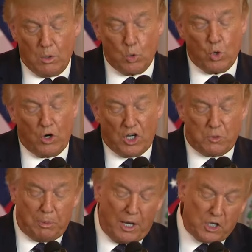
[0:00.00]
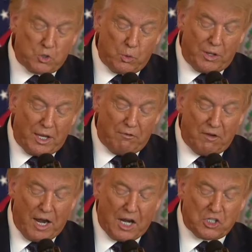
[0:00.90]
We're each blessed with a
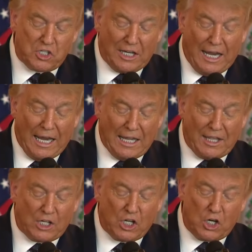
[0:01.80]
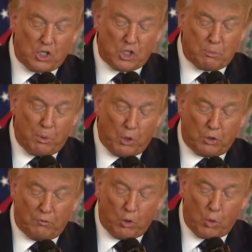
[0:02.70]
vast land that touches both
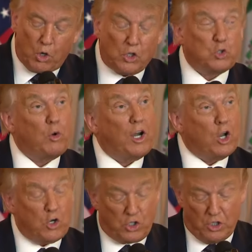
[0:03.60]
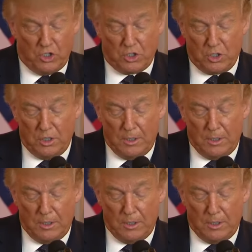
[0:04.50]
of the world's great oceans